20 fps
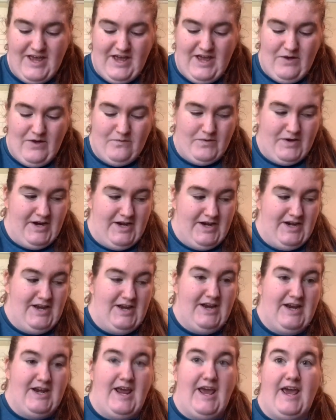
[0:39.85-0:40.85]
We
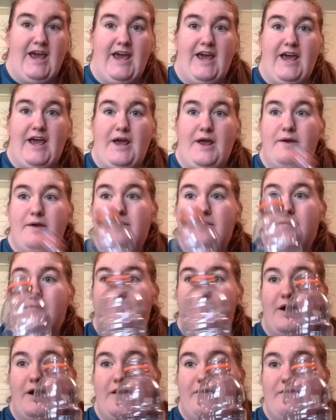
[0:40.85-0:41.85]
need a
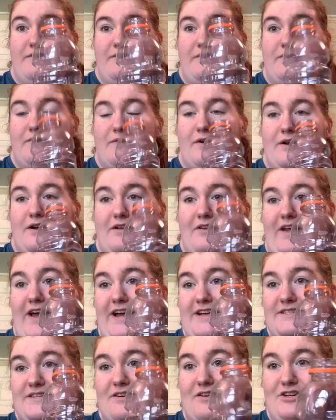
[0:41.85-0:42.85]
bottle or a
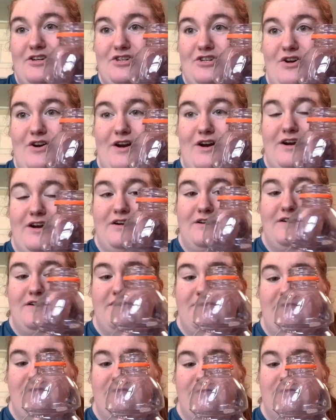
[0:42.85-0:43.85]
glass or a jar
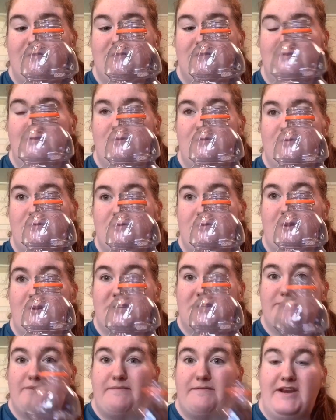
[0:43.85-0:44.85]
to do our
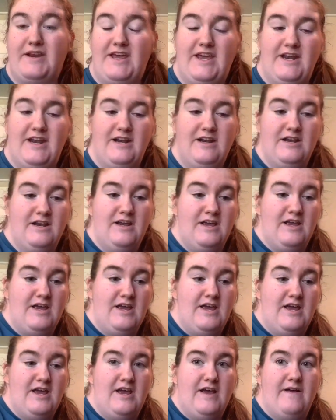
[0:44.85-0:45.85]
experiment in.
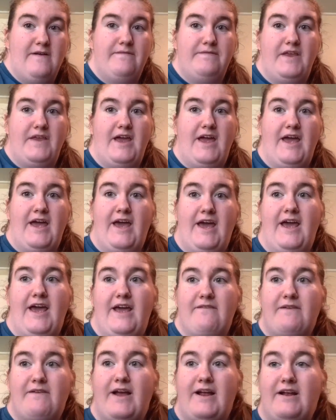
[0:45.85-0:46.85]
A,
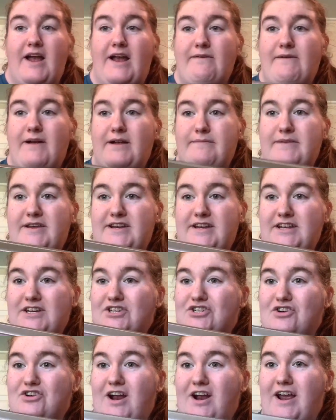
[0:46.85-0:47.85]
I recommend a
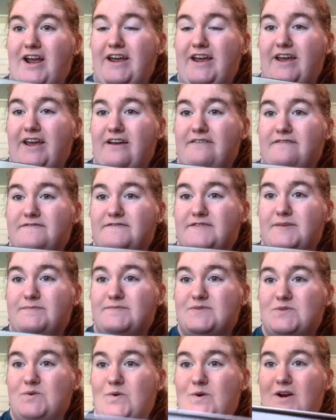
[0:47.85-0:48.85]
tray of some
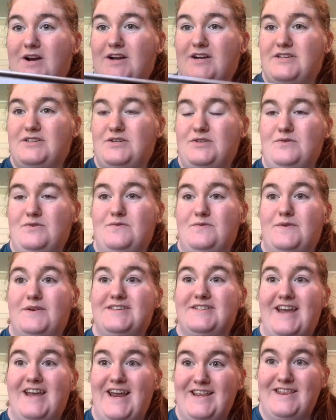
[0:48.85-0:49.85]
sort to
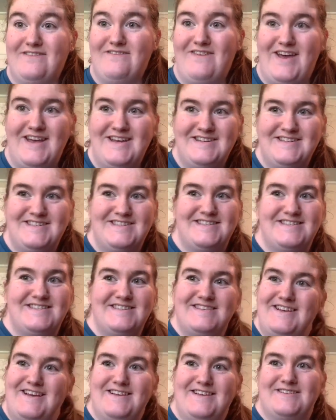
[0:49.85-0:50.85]
contain the mess
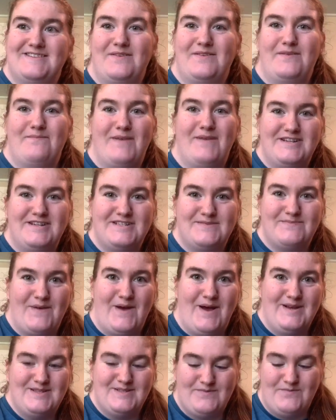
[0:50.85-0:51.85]
as much as
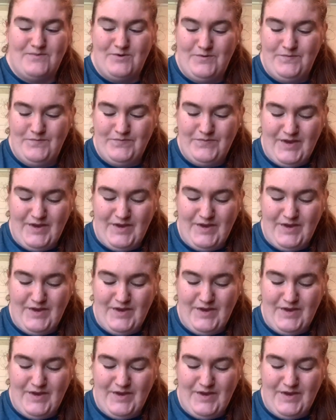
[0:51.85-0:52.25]
possible.